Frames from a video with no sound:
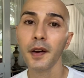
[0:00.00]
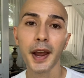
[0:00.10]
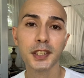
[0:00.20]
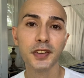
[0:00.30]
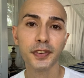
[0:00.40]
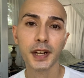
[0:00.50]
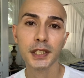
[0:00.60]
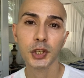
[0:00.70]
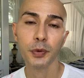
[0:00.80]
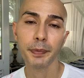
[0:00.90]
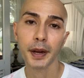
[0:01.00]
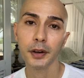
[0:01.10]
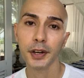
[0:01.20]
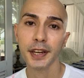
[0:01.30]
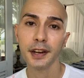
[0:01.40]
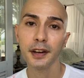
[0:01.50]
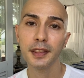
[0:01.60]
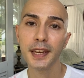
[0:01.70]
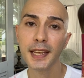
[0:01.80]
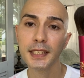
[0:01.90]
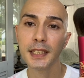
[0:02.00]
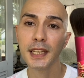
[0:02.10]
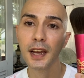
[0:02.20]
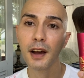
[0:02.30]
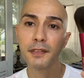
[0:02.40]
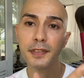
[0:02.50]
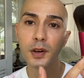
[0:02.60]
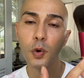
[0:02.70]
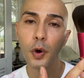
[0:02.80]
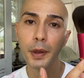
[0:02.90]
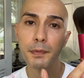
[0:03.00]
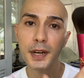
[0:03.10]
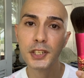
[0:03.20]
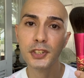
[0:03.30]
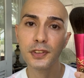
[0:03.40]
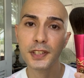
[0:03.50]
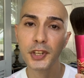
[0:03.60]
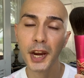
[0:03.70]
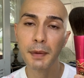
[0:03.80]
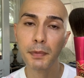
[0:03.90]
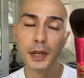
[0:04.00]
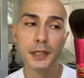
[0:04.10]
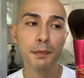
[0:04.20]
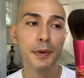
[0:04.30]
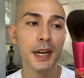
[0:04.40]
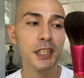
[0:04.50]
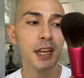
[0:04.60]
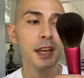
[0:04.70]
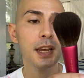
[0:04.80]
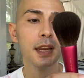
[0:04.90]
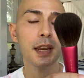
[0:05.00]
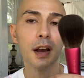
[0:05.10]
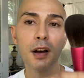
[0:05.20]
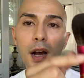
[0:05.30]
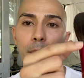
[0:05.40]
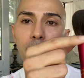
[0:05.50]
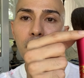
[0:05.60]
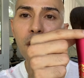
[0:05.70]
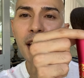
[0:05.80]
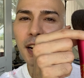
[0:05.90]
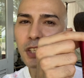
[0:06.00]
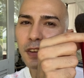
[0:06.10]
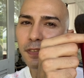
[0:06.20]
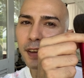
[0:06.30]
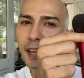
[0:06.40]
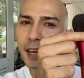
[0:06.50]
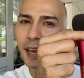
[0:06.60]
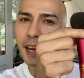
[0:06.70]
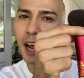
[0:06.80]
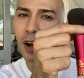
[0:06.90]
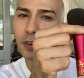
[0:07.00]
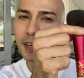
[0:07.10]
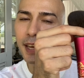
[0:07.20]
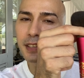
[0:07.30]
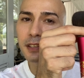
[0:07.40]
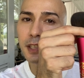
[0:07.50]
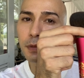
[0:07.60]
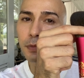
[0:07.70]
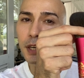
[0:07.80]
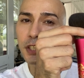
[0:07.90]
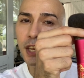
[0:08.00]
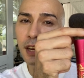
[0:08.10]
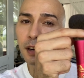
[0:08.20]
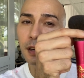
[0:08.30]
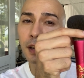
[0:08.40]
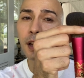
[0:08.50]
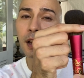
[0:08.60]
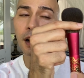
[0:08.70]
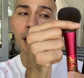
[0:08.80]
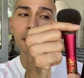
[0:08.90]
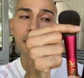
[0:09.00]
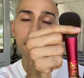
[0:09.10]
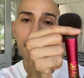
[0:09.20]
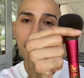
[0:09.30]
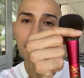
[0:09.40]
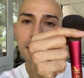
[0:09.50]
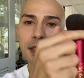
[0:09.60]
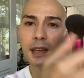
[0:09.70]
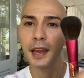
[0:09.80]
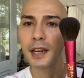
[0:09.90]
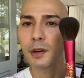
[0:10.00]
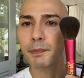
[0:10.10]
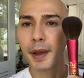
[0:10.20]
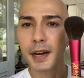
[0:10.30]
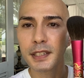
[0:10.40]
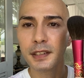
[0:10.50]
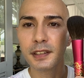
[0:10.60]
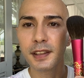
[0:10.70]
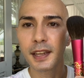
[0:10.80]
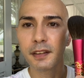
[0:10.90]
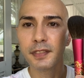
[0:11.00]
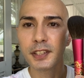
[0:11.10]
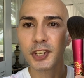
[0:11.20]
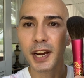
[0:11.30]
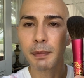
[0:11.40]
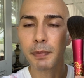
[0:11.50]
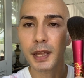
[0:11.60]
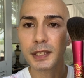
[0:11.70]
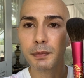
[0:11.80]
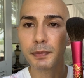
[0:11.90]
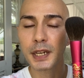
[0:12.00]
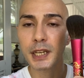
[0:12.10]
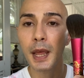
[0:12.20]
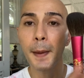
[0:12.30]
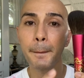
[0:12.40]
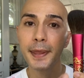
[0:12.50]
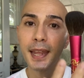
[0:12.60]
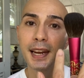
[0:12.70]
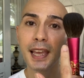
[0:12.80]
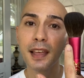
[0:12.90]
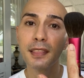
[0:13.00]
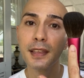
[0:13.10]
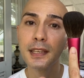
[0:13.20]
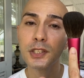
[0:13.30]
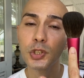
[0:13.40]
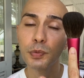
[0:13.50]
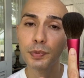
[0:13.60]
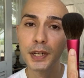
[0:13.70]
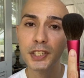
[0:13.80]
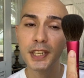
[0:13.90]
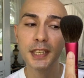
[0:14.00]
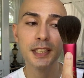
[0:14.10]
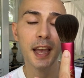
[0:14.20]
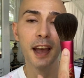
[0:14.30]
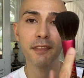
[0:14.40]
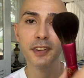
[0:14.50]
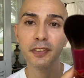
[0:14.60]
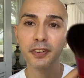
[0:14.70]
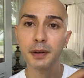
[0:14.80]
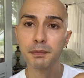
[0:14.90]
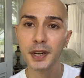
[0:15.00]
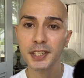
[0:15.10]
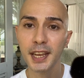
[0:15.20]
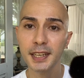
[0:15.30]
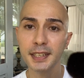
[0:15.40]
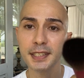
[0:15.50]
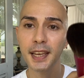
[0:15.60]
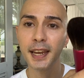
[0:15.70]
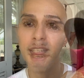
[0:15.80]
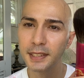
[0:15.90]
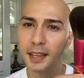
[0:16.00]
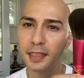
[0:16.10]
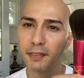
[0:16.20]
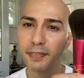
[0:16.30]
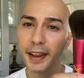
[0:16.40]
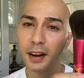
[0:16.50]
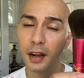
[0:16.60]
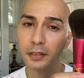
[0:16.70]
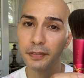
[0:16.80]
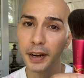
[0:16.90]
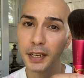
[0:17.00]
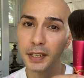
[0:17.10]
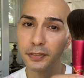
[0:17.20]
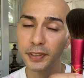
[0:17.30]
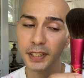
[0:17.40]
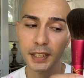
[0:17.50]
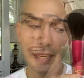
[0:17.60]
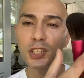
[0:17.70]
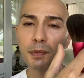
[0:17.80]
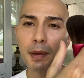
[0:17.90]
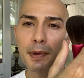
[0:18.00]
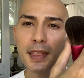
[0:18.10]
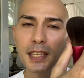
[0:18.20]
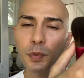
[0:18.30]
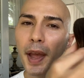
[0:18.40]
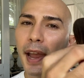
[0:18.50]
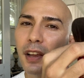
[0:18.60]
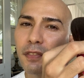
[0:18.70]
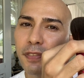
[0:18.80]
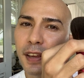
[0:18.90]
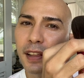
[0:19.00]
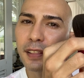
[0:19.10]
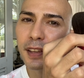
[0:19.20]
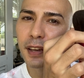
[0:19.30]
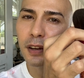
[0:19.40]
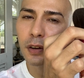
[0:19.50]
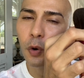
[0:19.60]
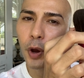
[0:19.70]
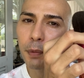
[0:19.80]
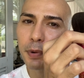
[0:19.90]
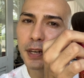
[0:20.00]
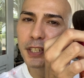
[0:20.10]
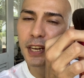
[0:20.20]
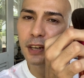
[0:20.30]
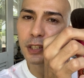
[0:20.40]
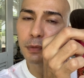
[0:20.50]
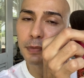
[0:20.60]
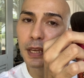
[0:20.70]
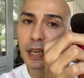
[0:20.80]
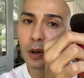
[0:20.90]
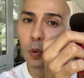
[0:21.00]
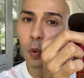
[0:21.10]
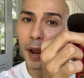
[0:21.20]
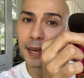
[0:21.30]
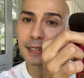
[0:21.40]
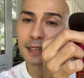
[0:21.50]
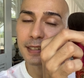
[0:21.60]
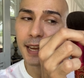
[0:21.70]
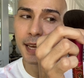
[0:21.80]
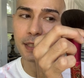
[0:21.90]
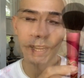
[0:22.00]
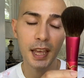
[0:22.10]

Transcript: I actually forgot to compare earlier the density of the koi brush to the cherry blossom brush. Now, um, you can actually feel again how dense this brush here on the base in comparison to that of the cherry blossom brush. But then again, these two brushes have different brush head designs and they flare out very differently. So maybe that's why I can feel the koi brush here to be quite dense.